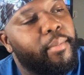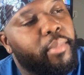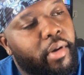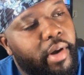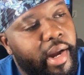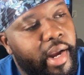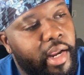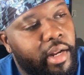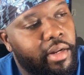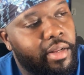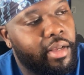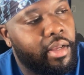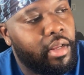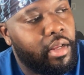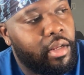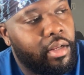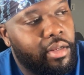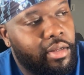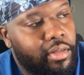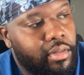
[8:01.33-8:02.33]
brand?
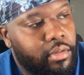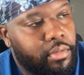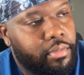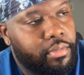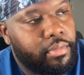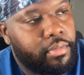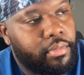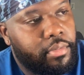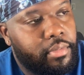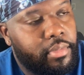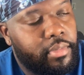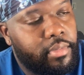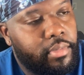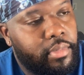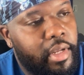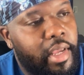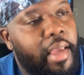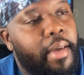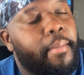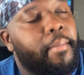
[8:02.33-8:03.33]

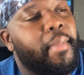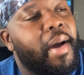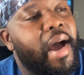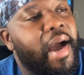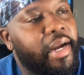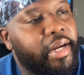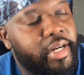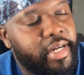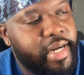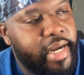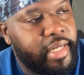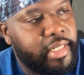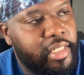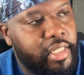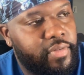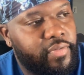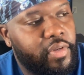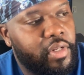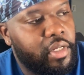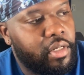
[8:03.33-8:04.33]
And my
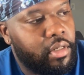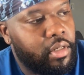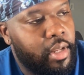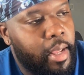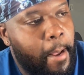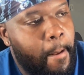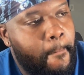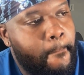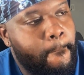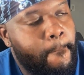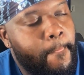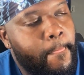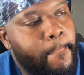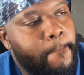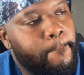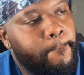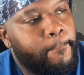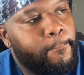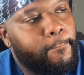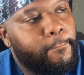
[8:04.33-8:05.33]
creativity
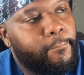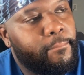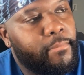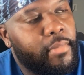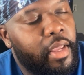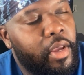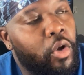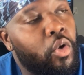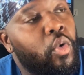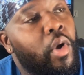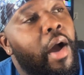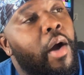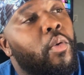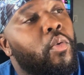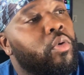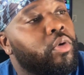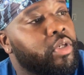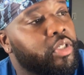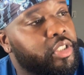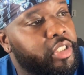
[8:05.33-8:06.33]
and who I
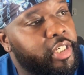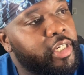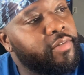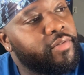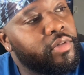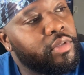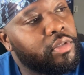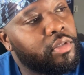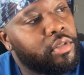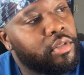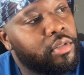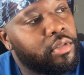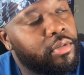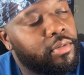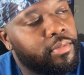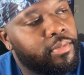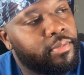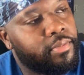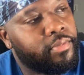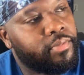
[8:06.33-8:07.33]
want to service.
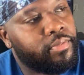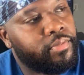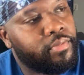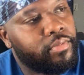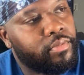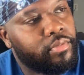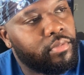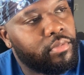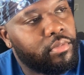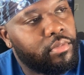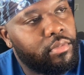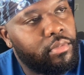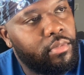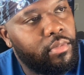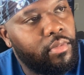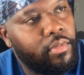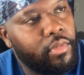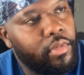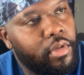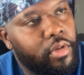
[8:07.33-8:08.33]

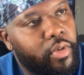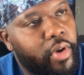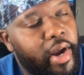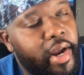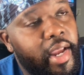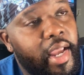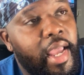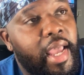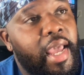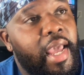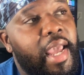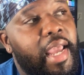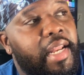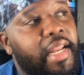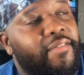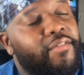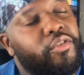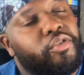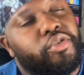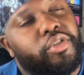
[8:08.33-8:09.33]
Right. And
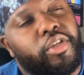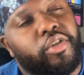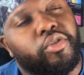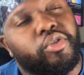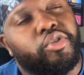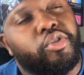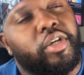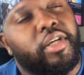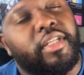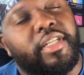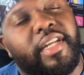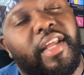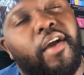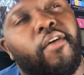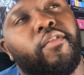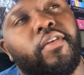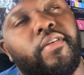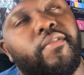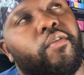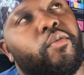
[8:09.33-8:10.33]
if you're still struggling
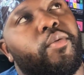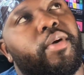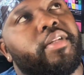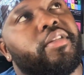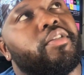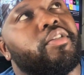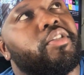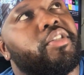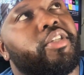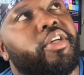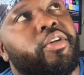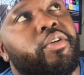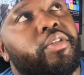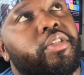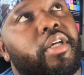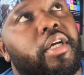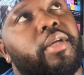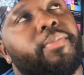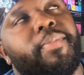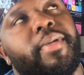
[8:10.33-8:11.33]
of even what to search,
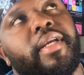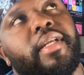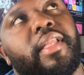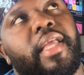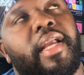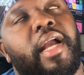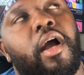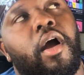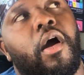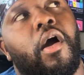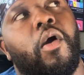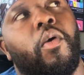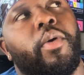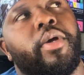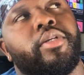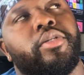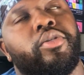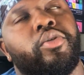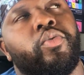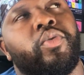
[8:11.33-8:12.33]
a big thing I
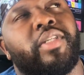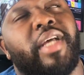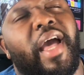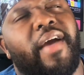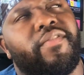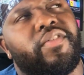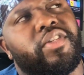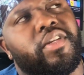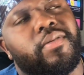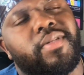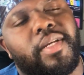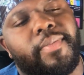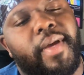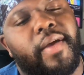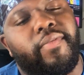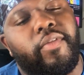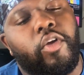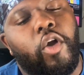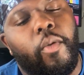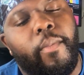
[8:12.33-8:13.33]
always do is sometimes I
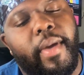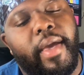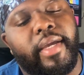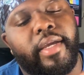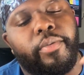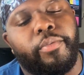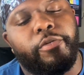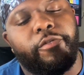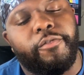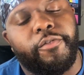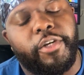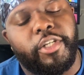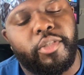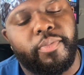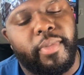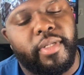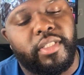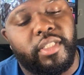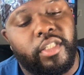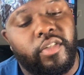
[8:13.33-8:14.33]
have to go back and refresh
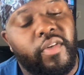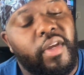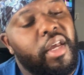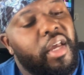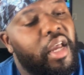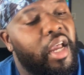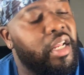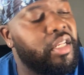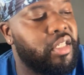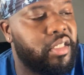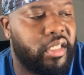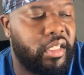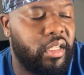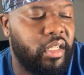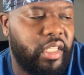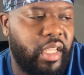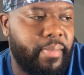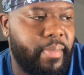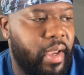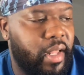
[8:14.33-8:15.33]
myself and just
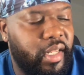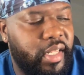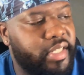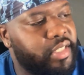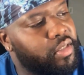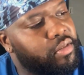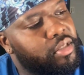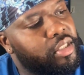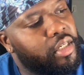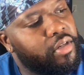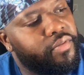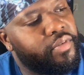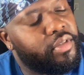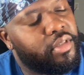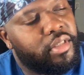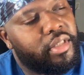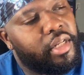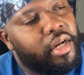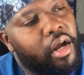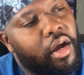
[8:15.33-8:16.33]
look at my list of
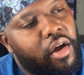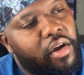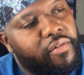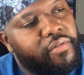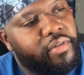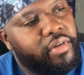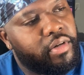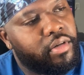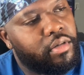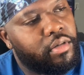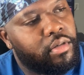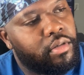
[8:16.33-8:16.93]
services that I offer.